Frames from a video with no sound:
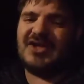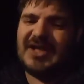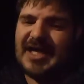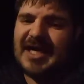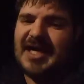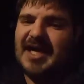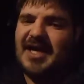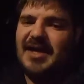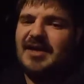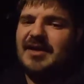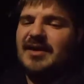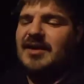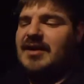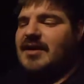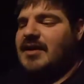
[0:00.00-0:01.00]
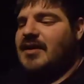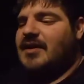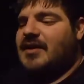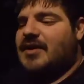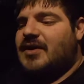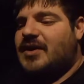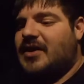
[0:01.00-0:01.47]
dying.
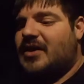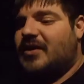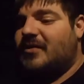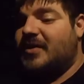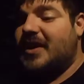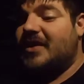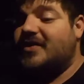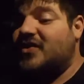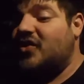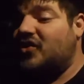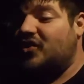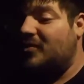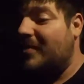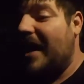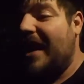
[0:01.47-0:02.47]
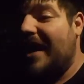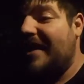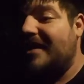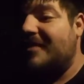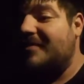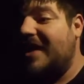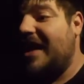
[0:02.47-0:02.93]
Because you might
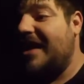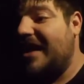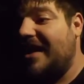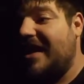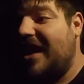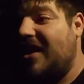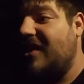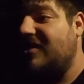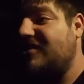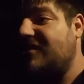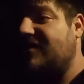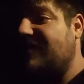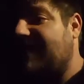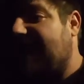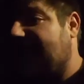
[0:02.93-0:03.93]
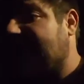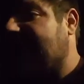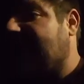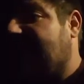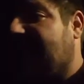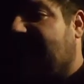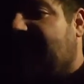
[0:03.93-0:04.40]
end up getting a character that,
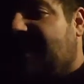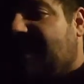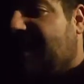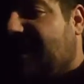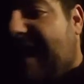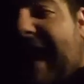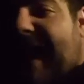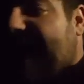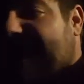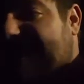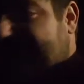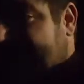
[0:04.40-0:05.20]
yeah, it